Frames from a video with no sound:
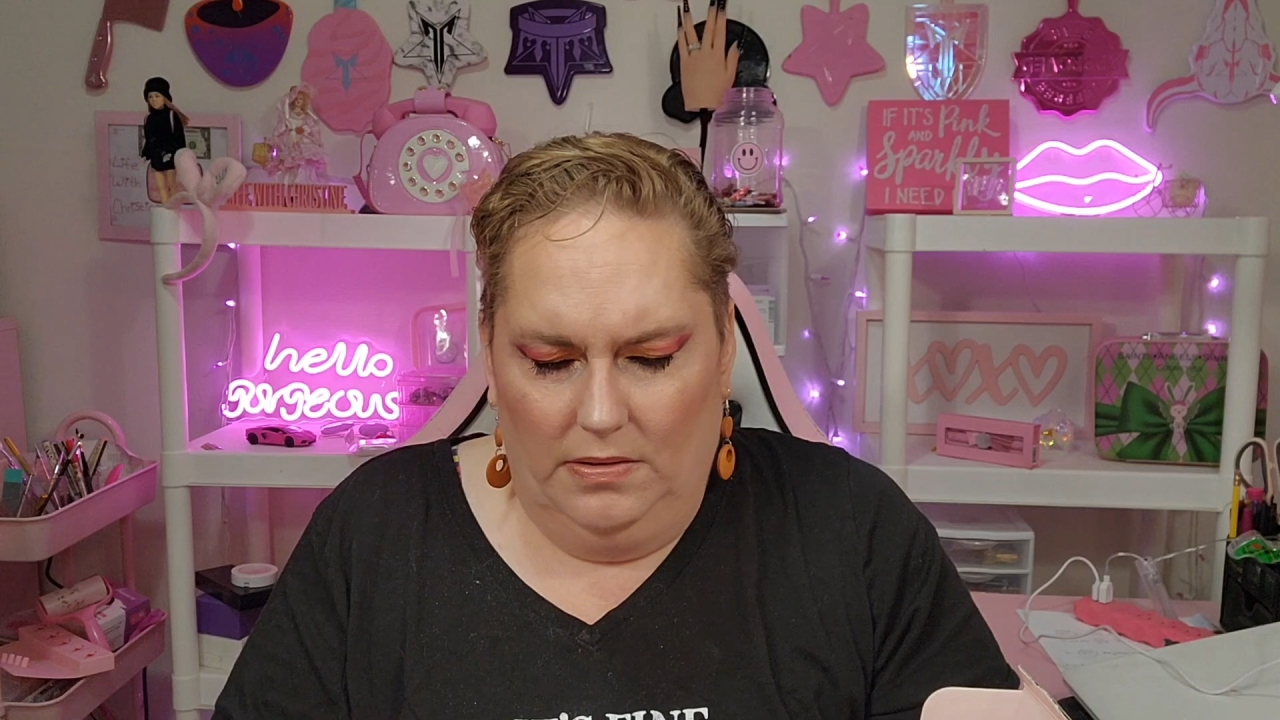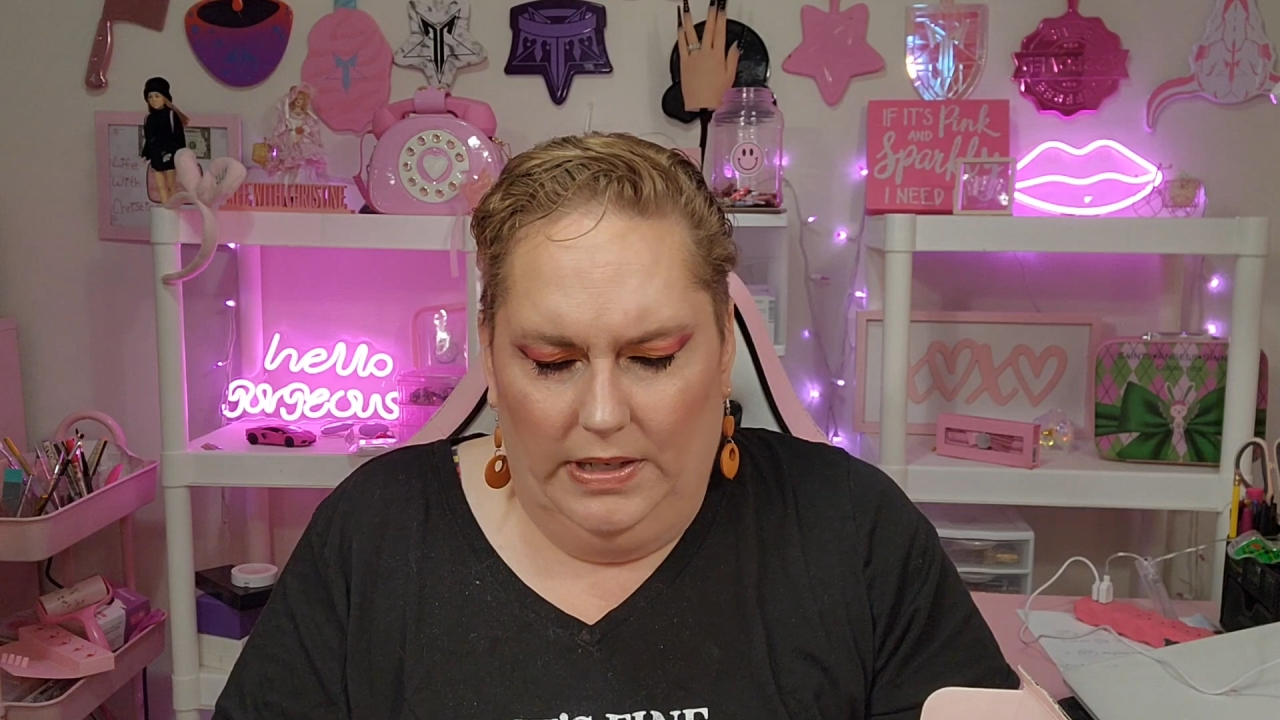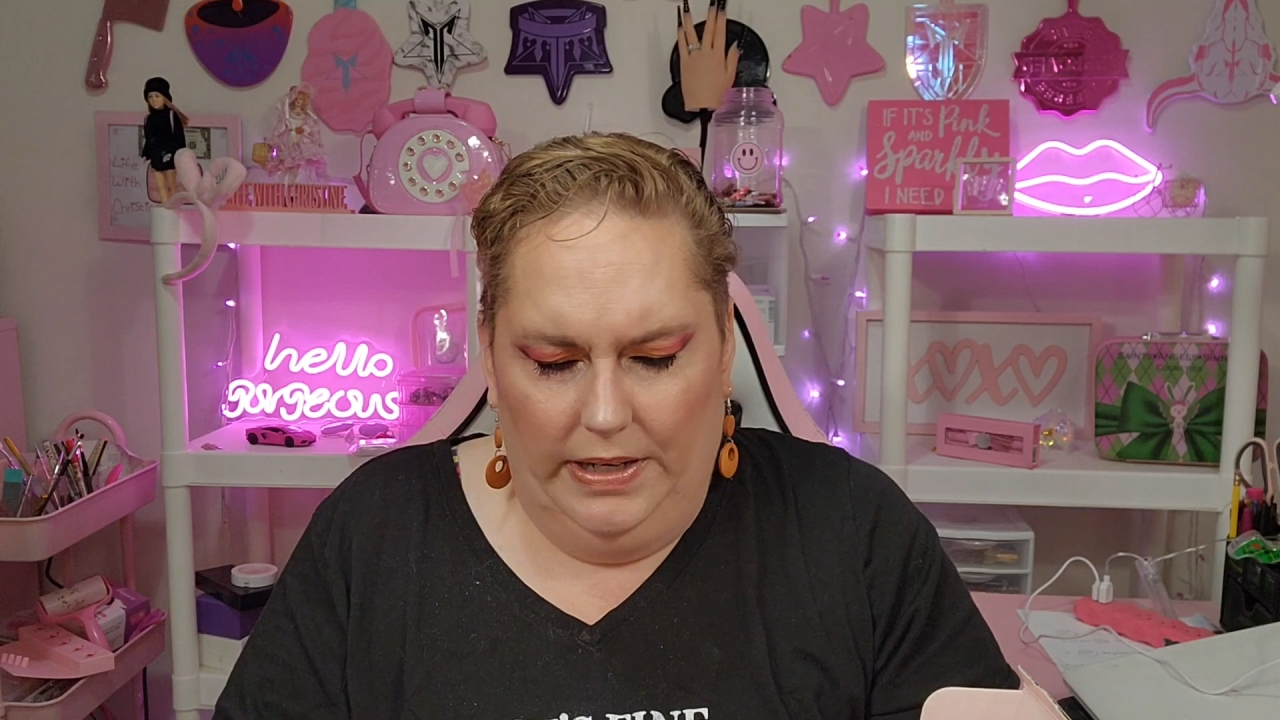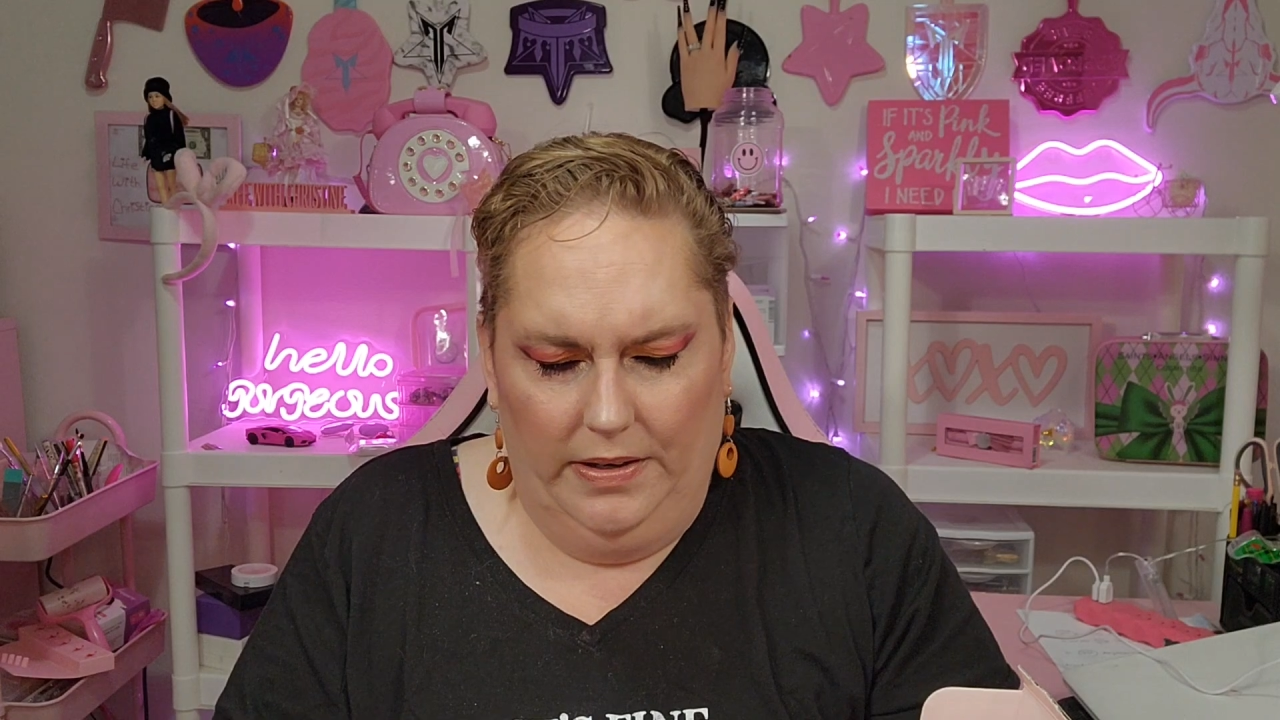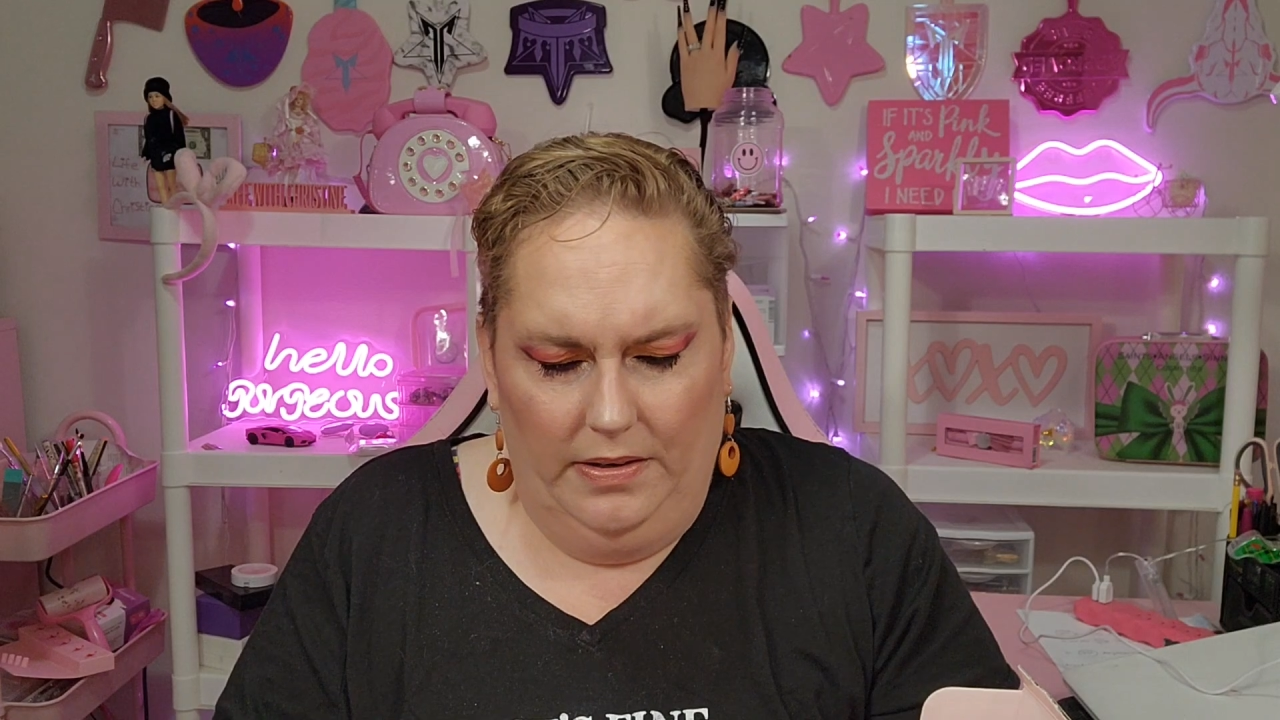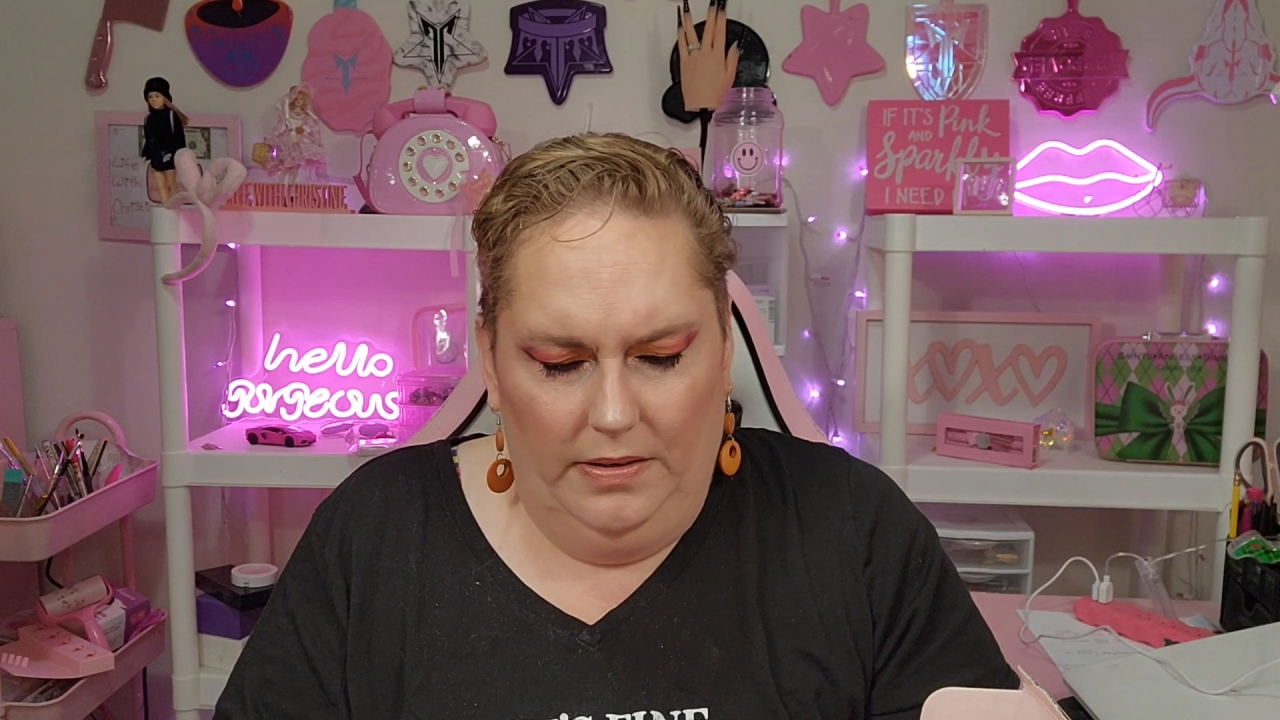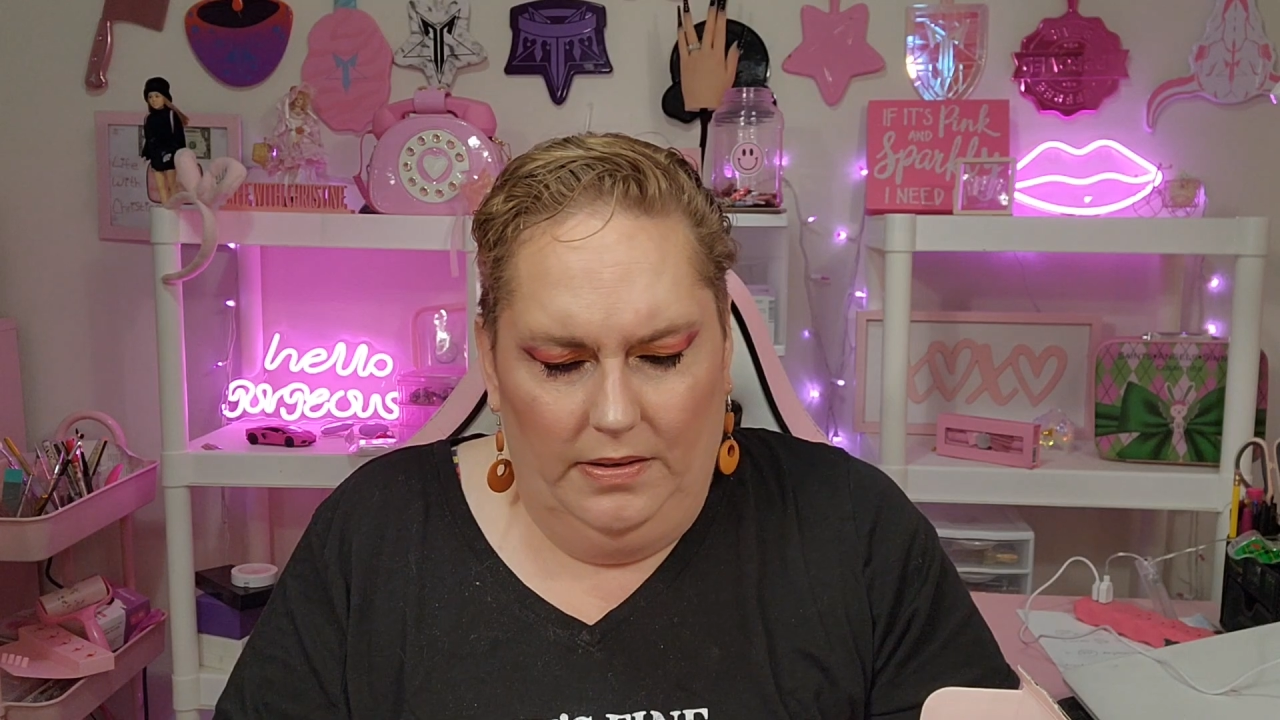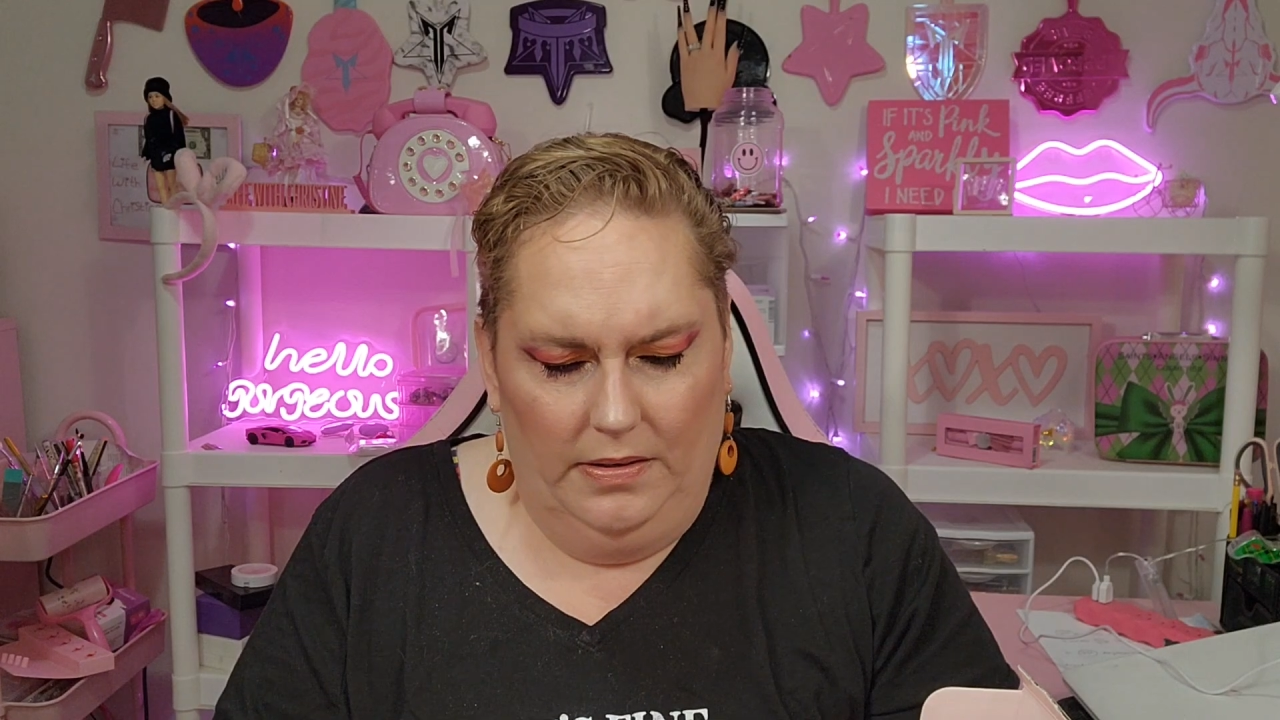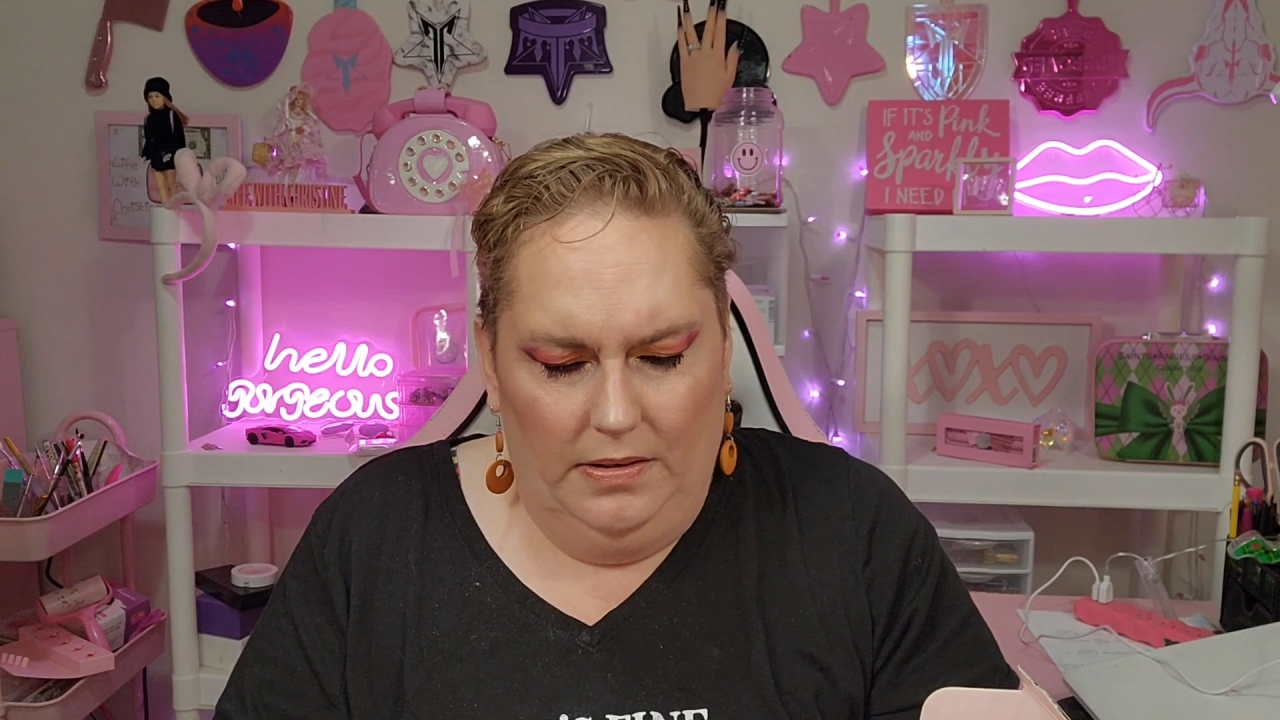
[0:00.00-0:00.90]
crayon.